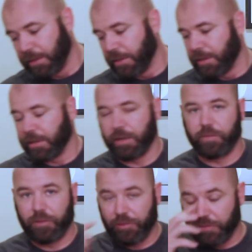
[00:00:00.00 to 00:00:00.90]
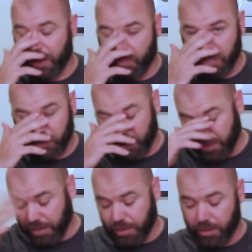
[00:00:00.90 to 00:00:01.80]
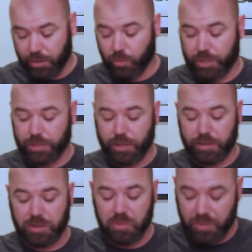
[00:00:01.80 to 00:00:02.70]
$155 right there, which is awesome.